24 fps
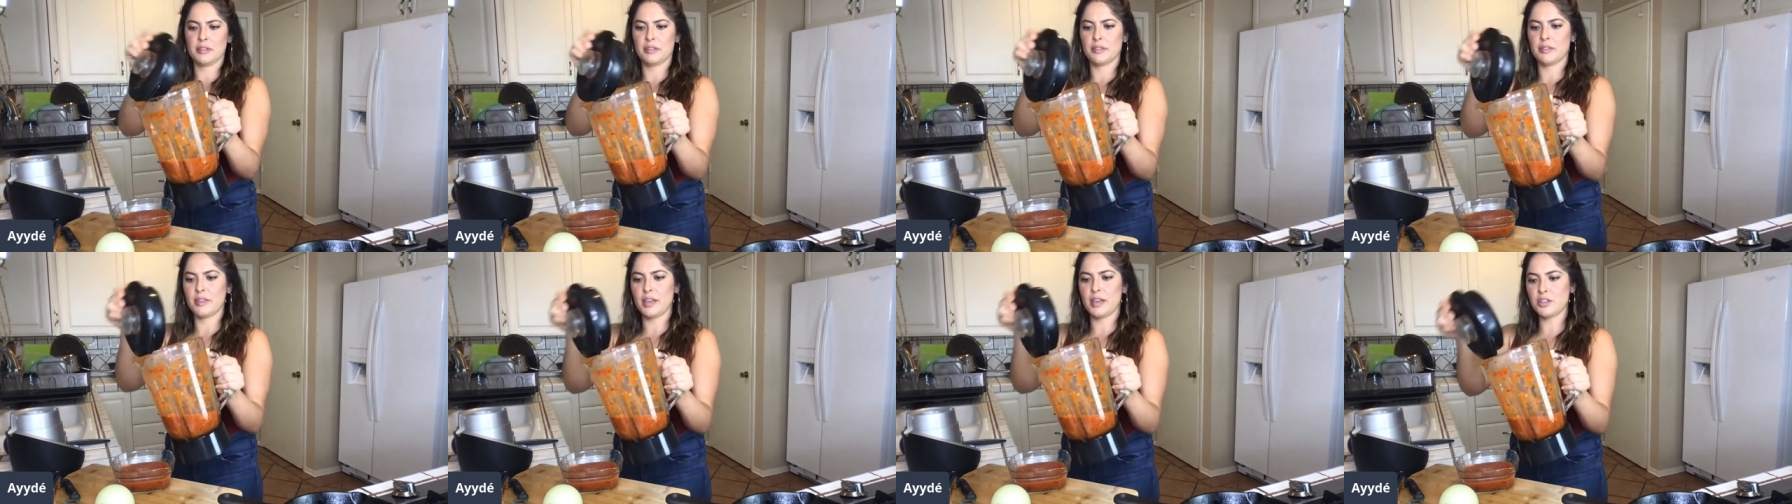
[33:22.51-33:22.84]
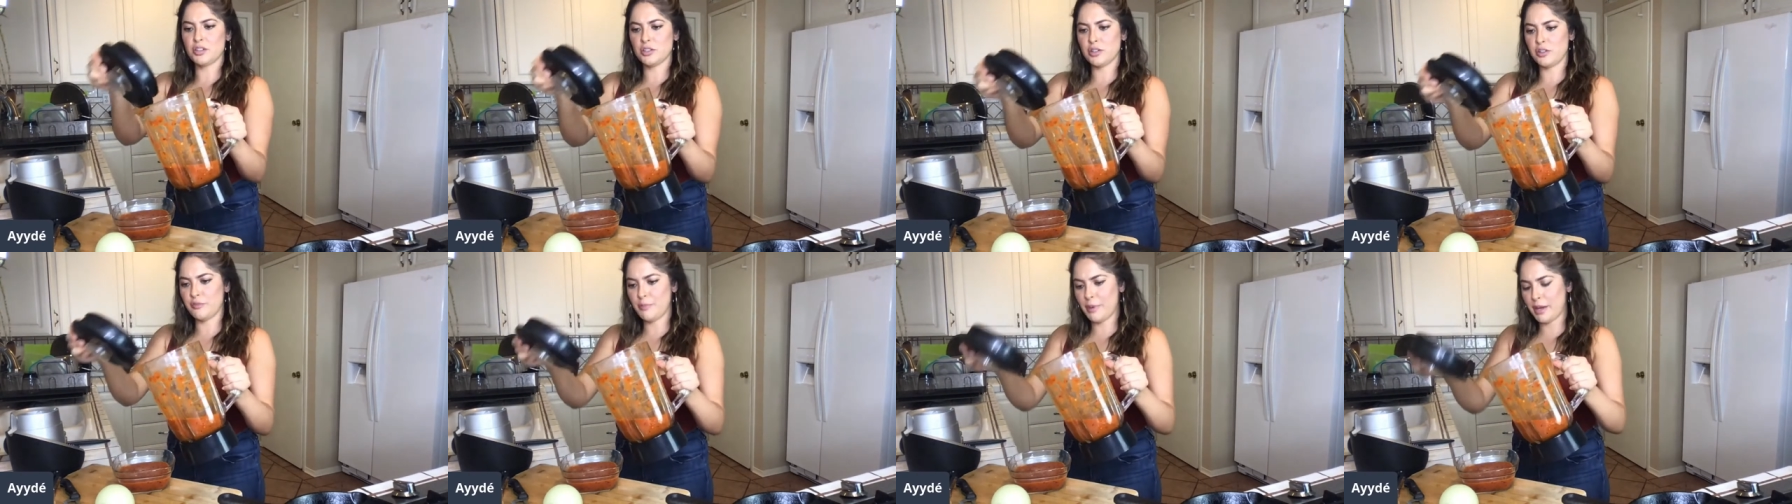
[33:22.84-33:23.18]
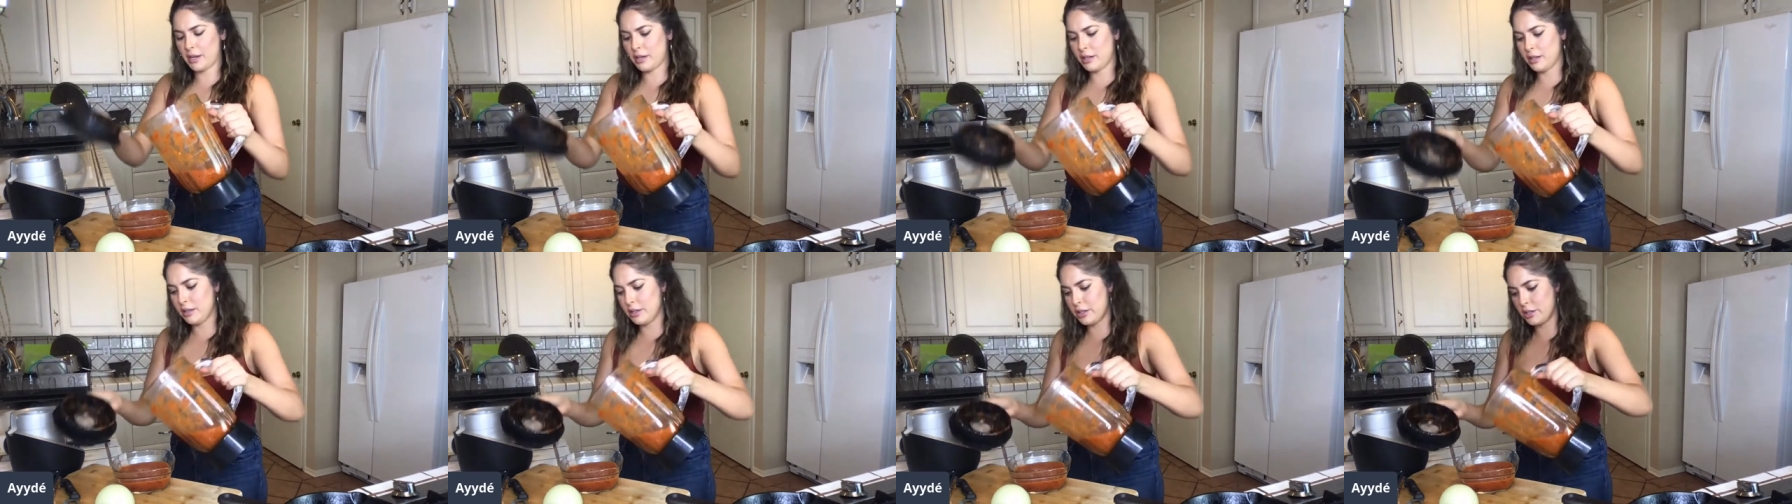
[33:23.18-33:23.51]
That should have made
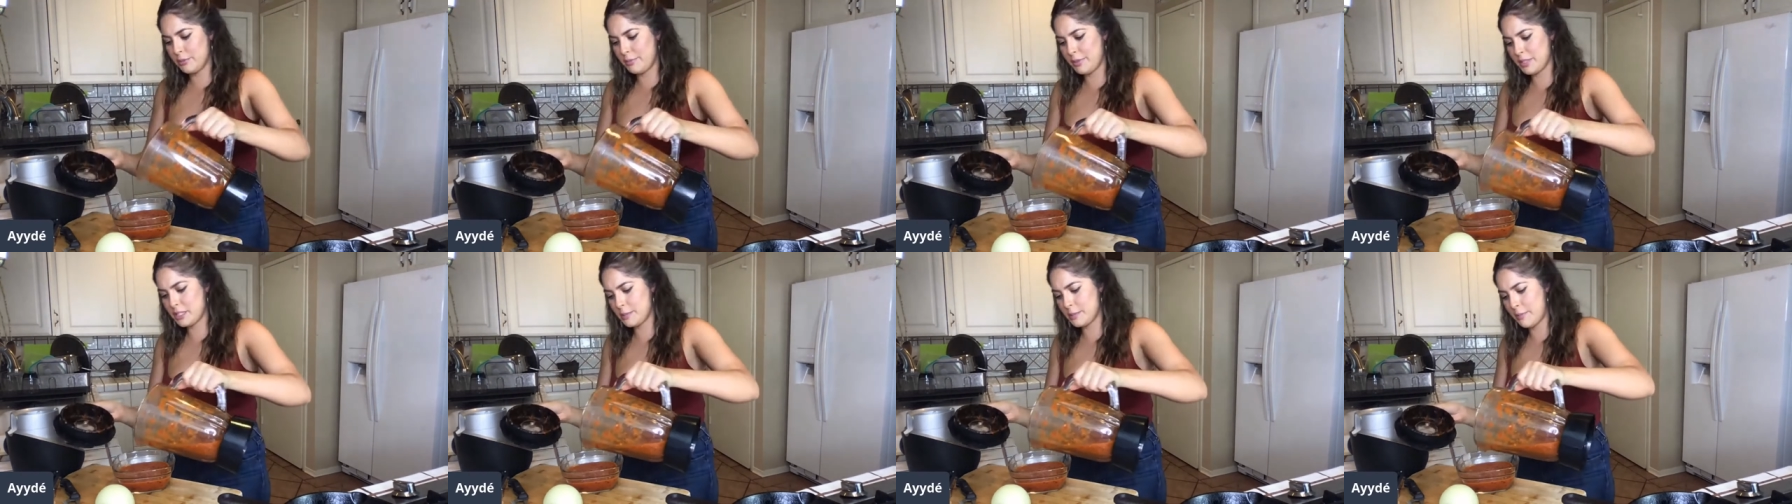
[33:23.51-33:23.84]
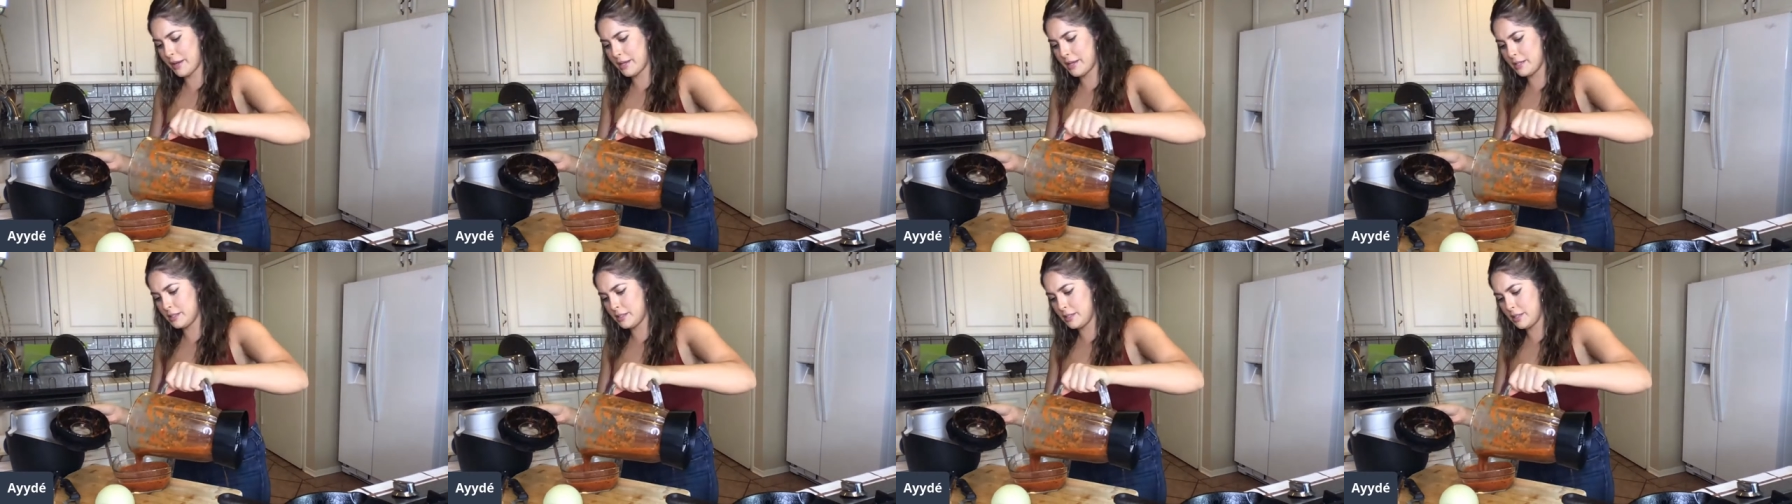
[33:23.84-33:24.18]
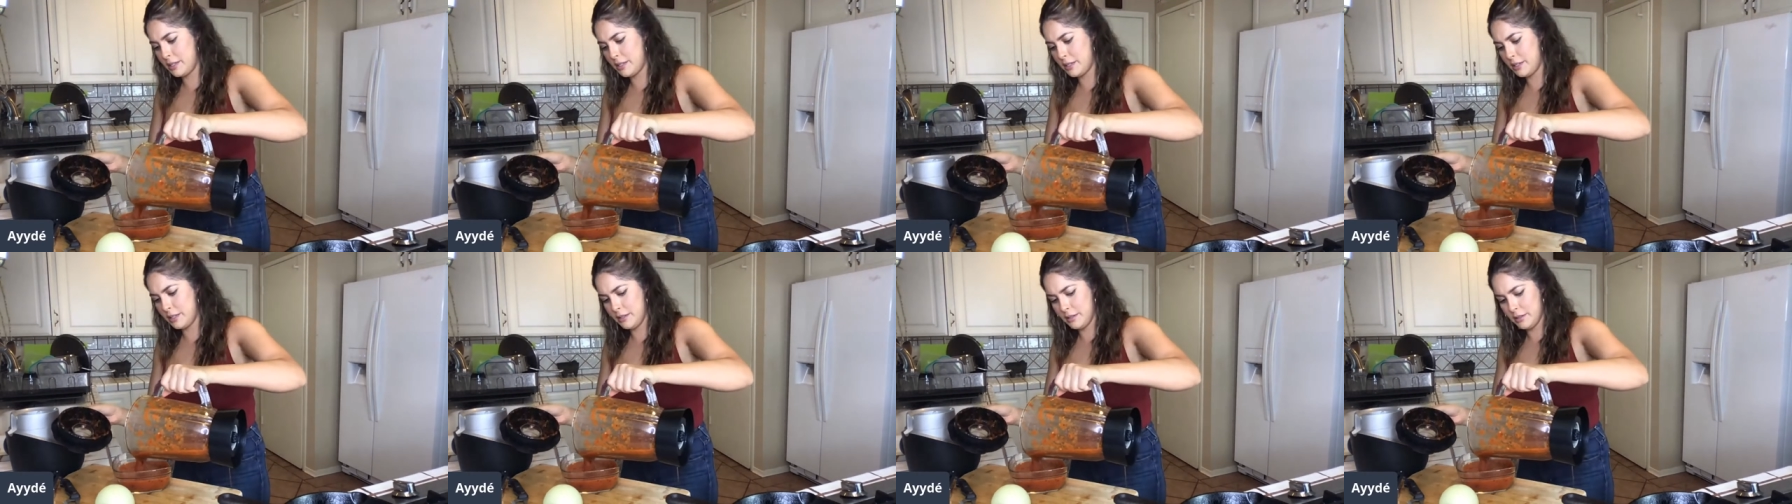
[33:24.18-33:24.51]
it a little bit
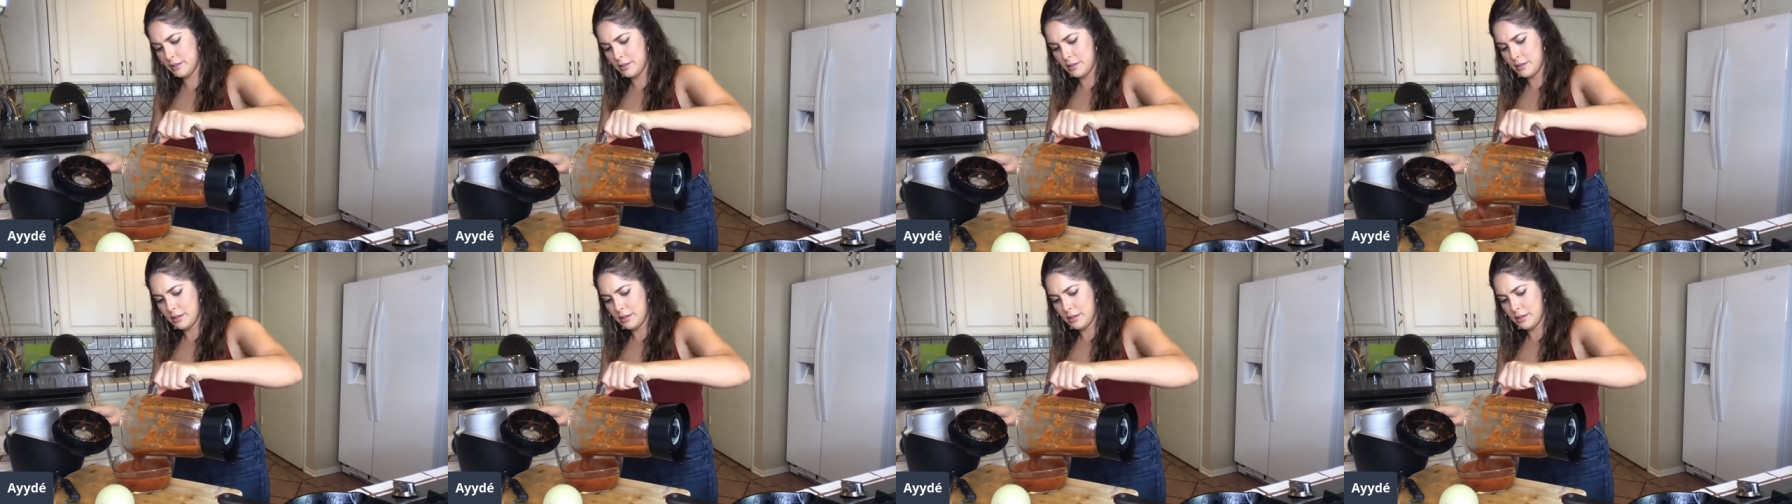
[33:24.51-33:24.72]
spicier.